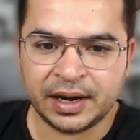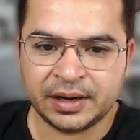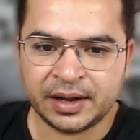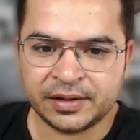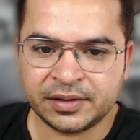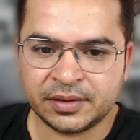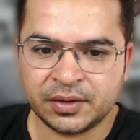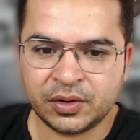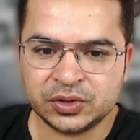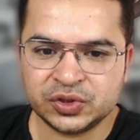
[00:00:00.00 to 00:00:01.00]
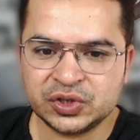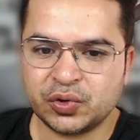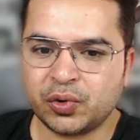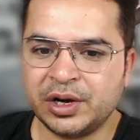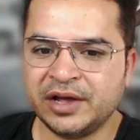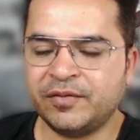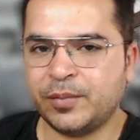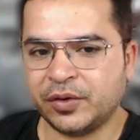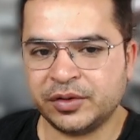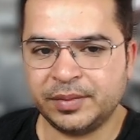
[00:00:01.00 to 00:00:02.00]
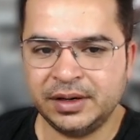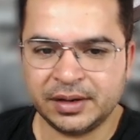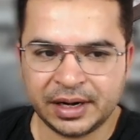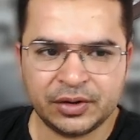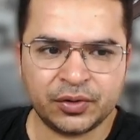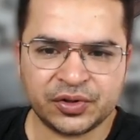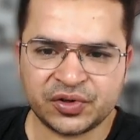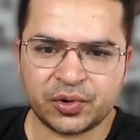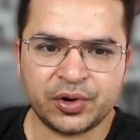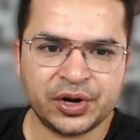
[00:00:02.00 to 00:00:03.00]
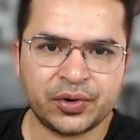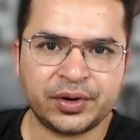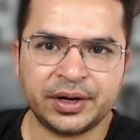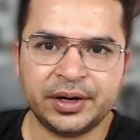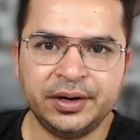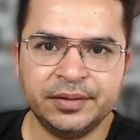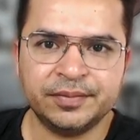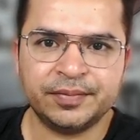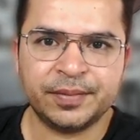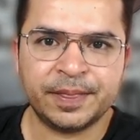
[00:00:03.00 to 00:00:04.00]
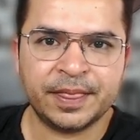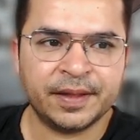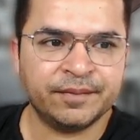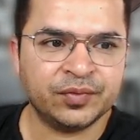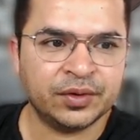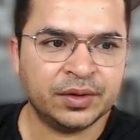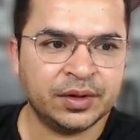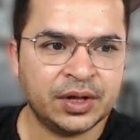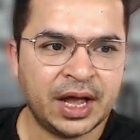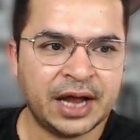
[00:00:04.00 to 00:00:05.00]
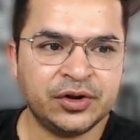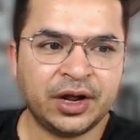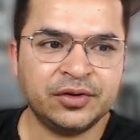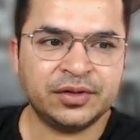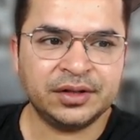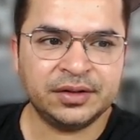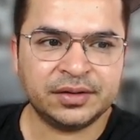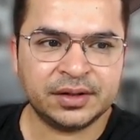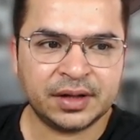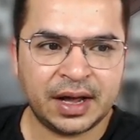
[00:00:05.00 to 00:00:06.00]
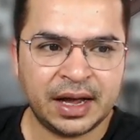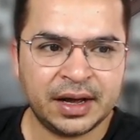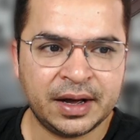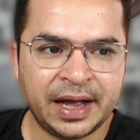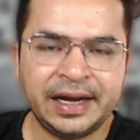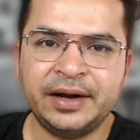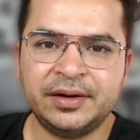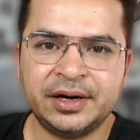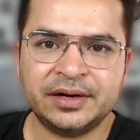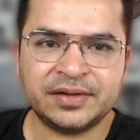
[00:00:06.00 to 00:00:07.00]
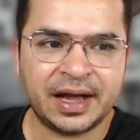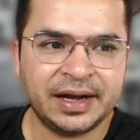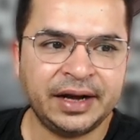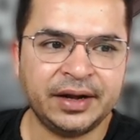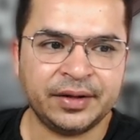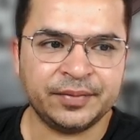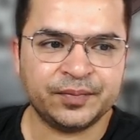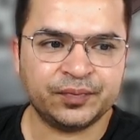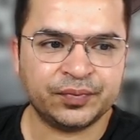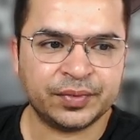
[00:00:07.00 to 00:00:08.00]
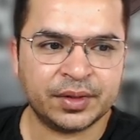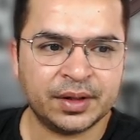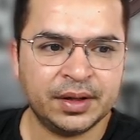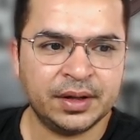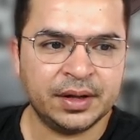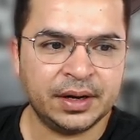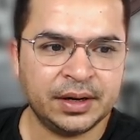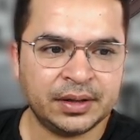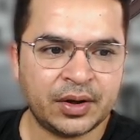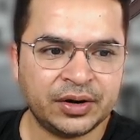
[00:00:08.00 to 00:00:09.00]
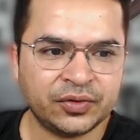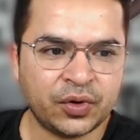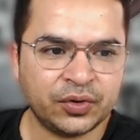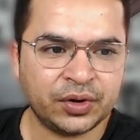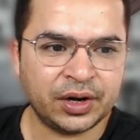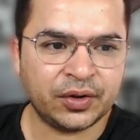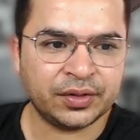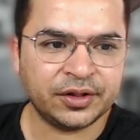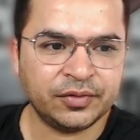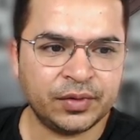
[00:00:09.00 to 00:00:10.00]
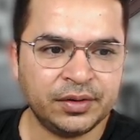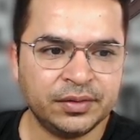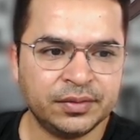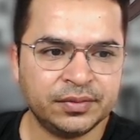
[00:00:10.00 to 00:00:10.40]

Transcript: It has also scrolling if possible. Right now scrolling not needed. And you can you see this uh, highlighter, it is highlighting. Now it is going to click on this one.